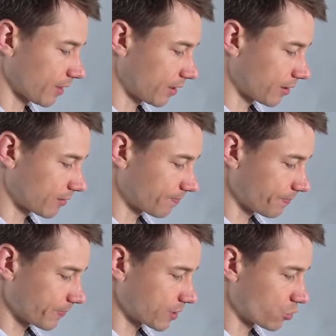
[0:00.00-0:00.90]

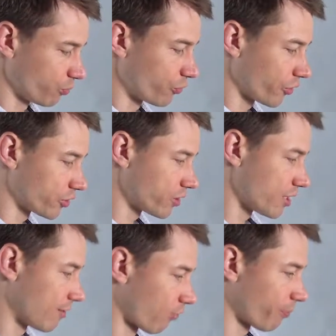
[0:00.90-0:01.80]
to bridge the
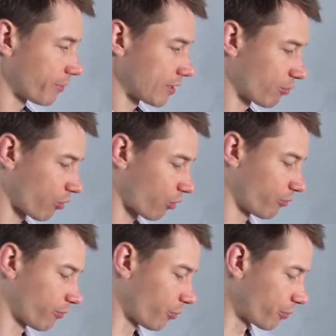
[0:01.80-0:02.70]
development
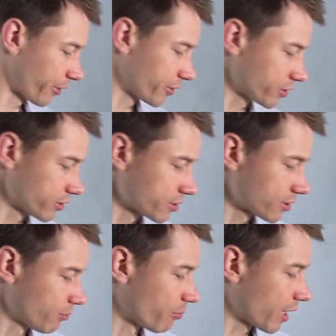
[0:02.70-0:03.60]
of operations
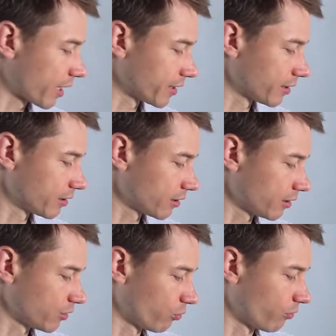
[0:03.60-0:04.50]
by
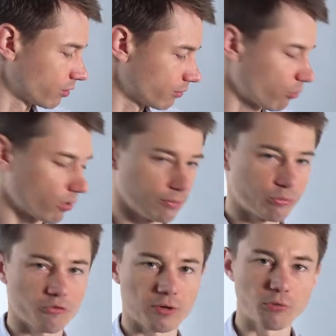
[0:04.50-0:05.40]

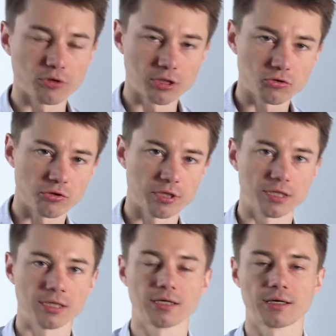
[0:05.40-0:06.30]
improving
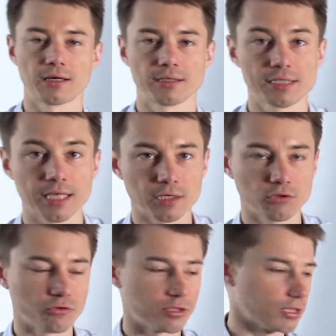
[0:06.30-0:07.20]
monitoring,
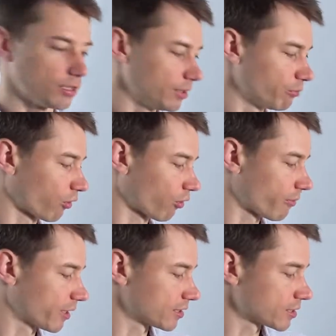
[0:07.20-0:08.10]
security,
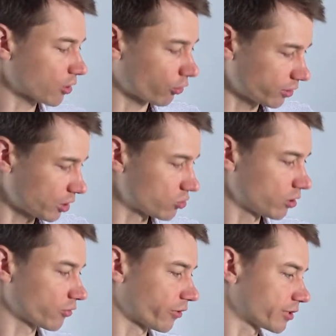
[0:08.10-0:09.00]
deployments, continuous
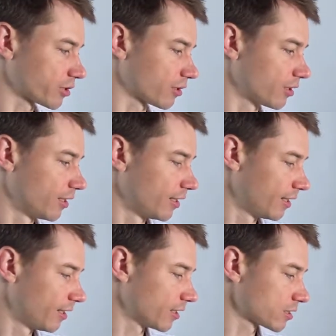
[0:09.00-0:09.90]
integration.
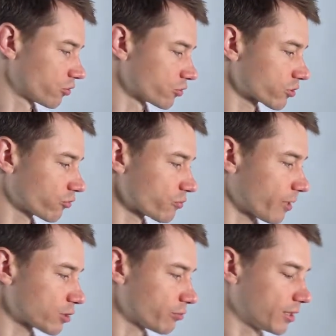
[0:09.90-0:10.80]
Source code
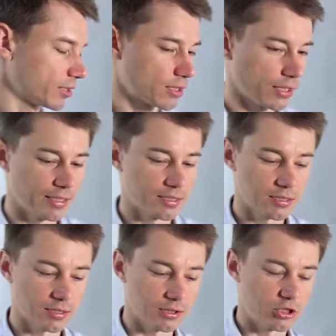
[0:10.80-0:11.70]
management
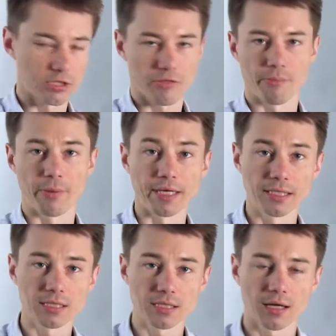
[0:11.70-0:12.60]
is just the
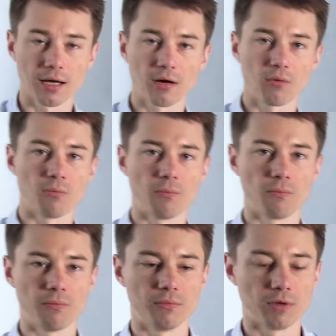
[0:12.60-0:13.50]
base.
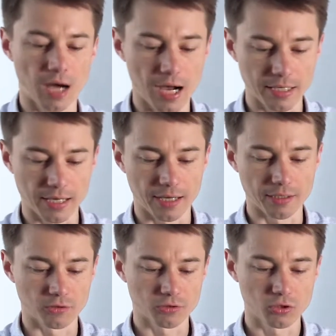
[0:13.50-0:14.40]
I
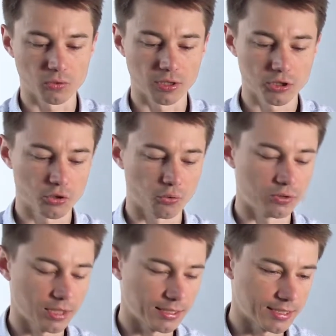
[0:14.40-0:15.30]
also showed
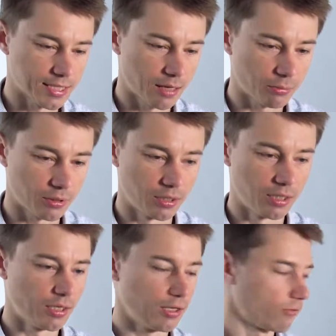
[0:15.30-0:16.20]
an example
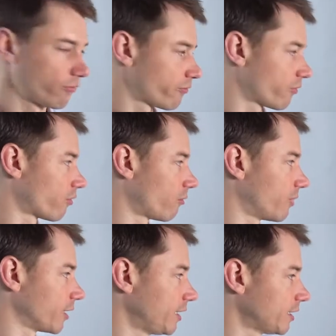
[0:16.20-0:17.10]
from
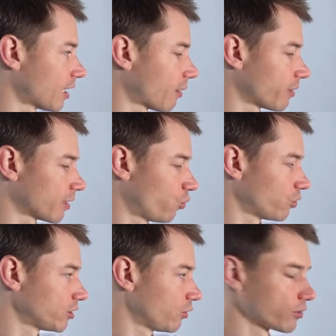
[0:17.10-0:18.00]
GitHub, like what
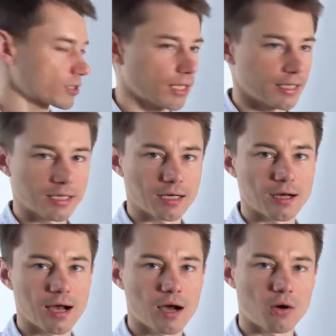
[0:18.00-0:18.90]
it looks like,
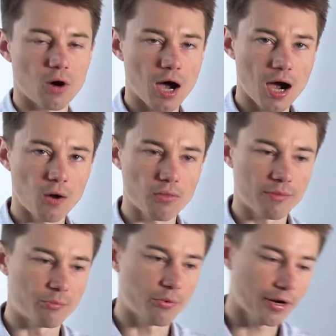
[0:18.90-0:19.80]
how the
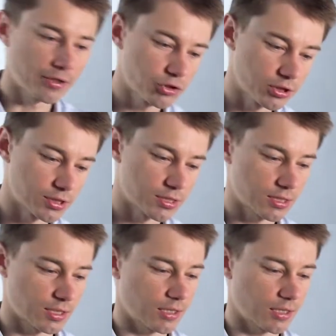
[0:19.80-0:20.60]
branches,